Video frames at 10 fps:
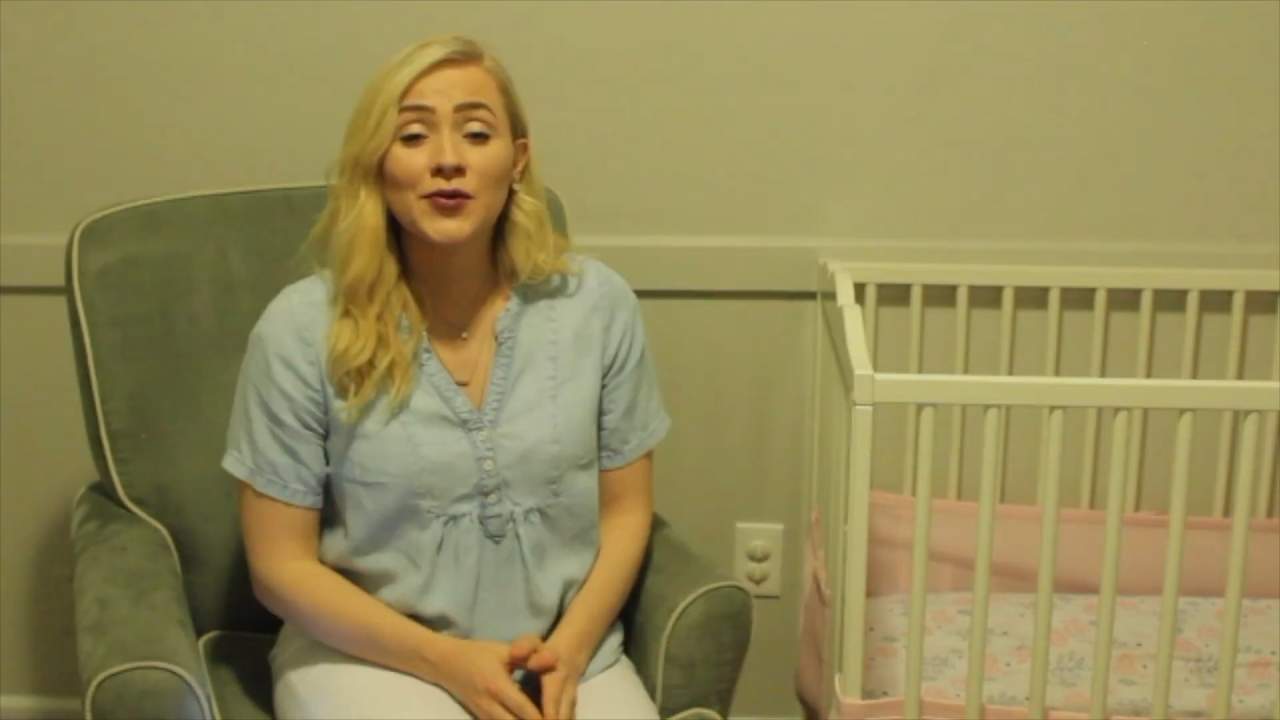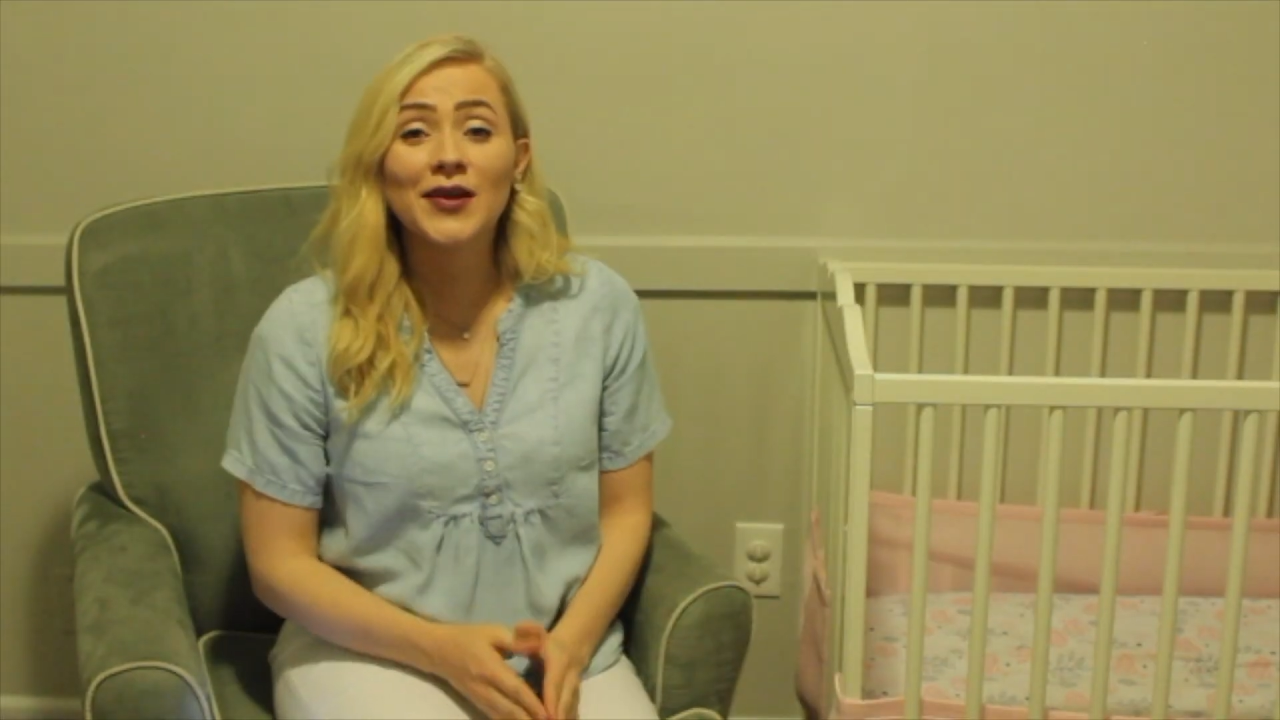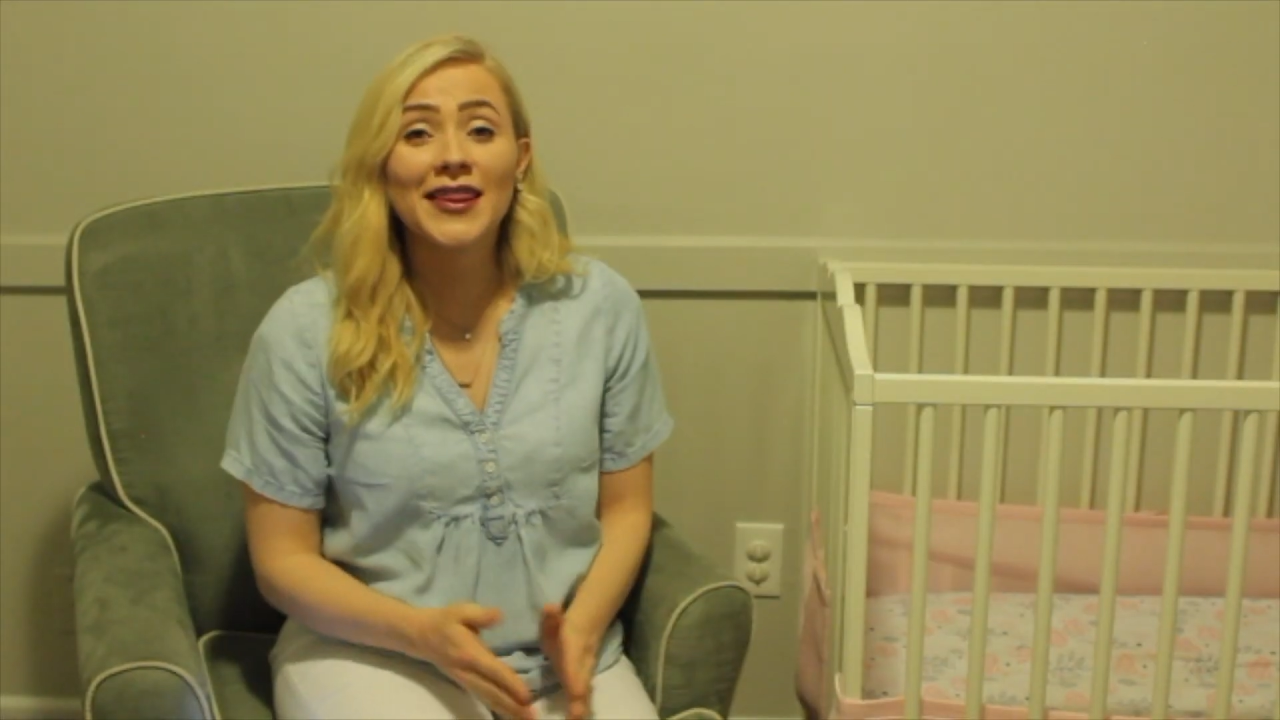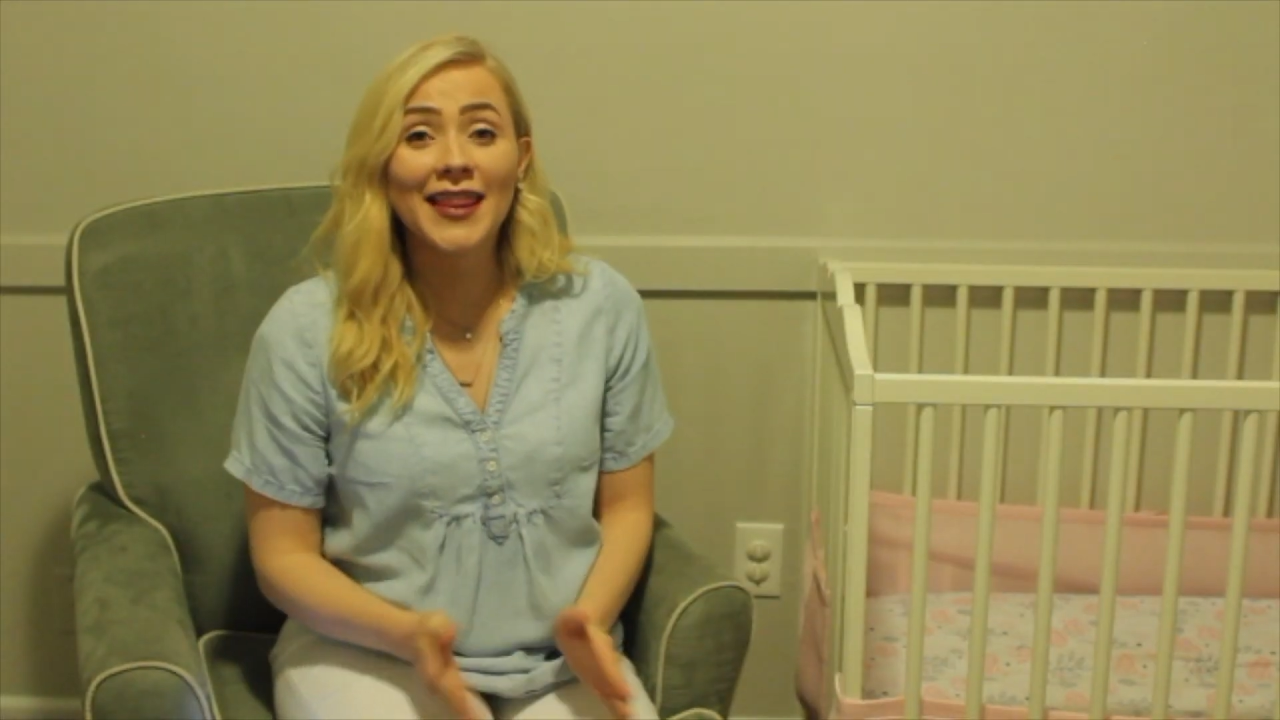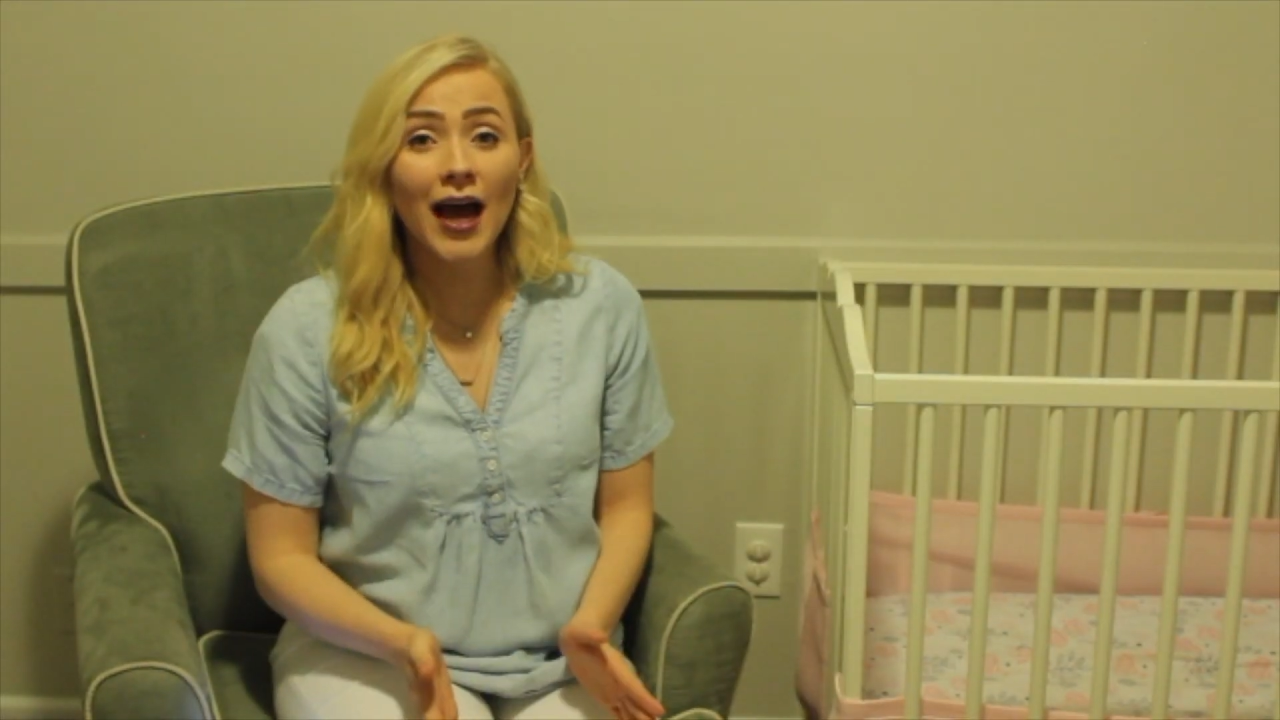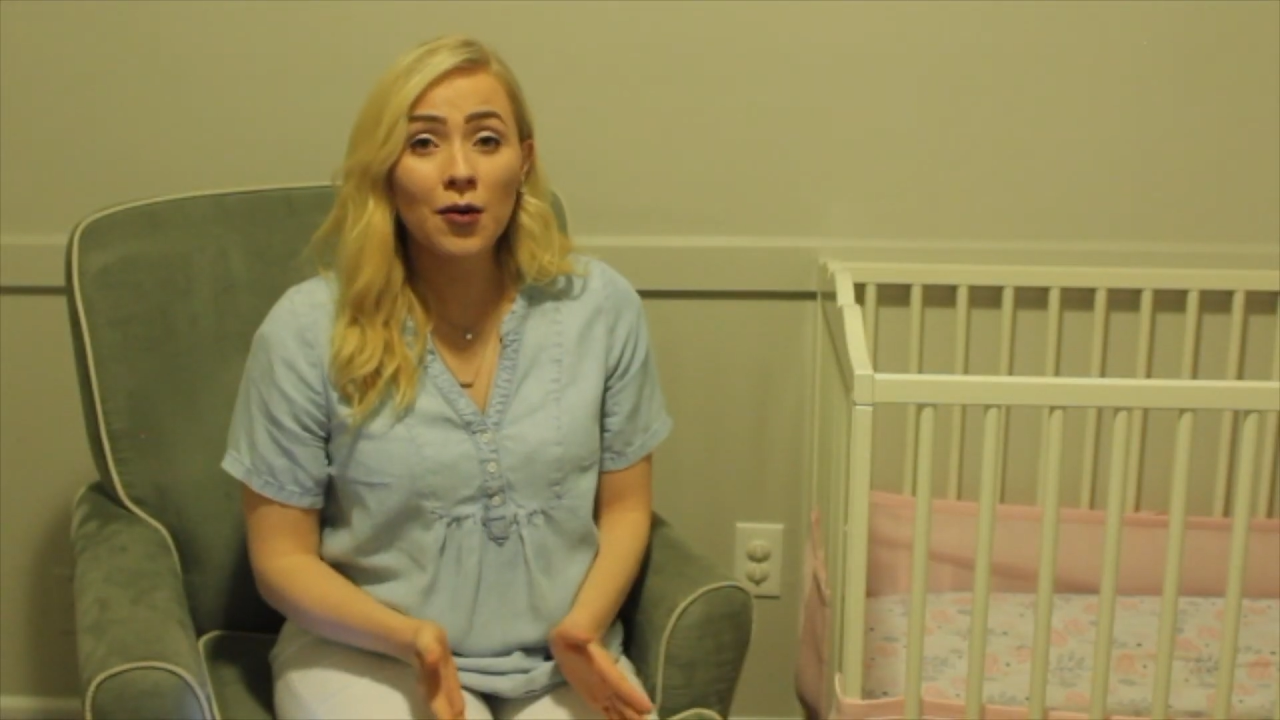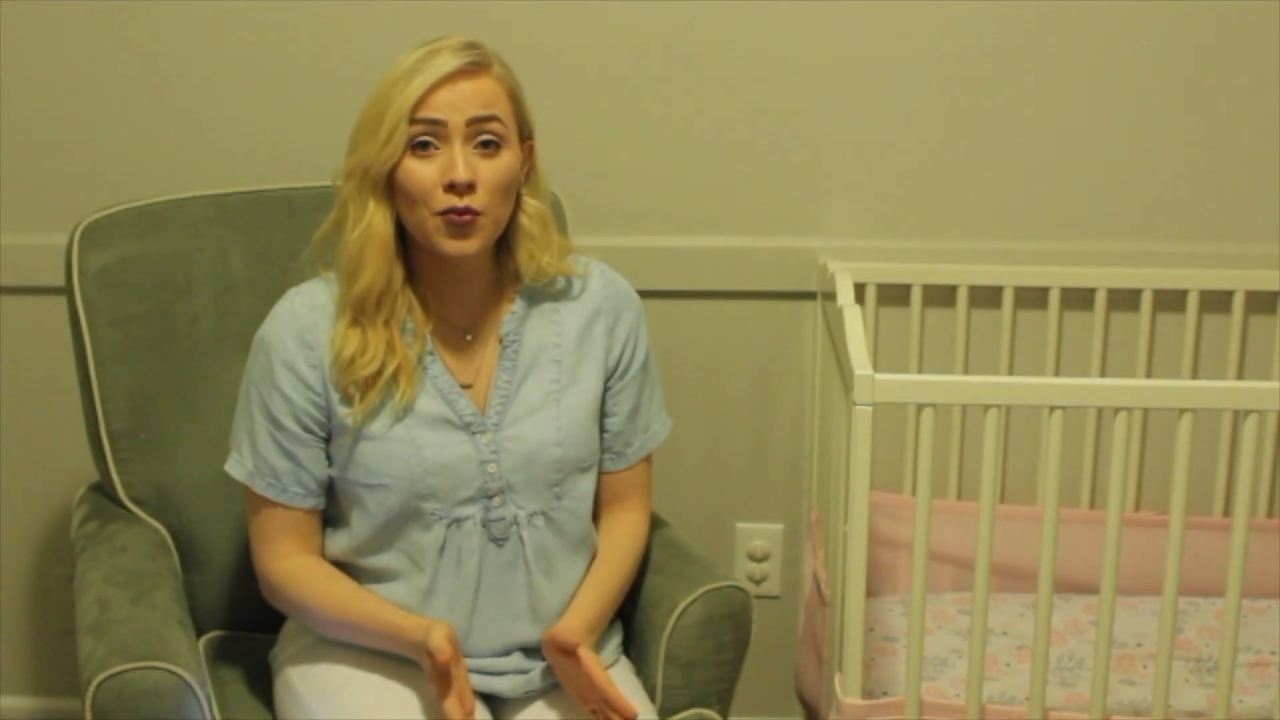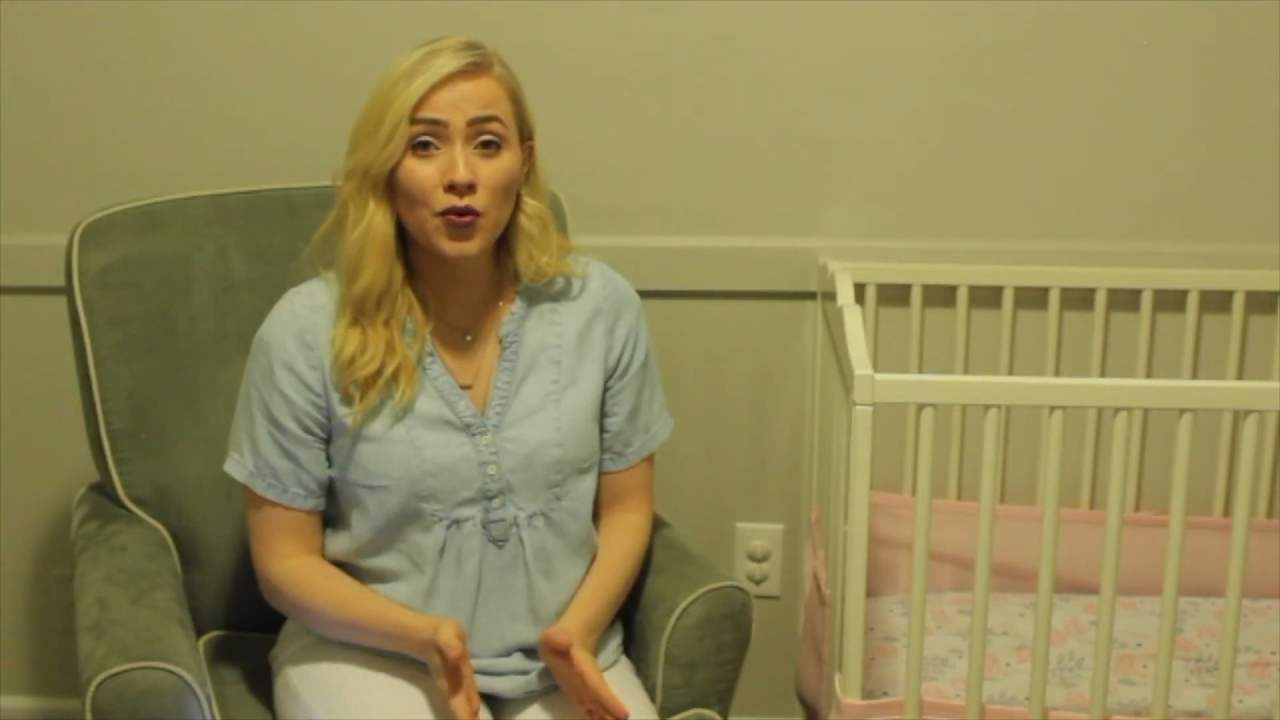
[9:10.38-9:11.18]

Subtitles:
So at that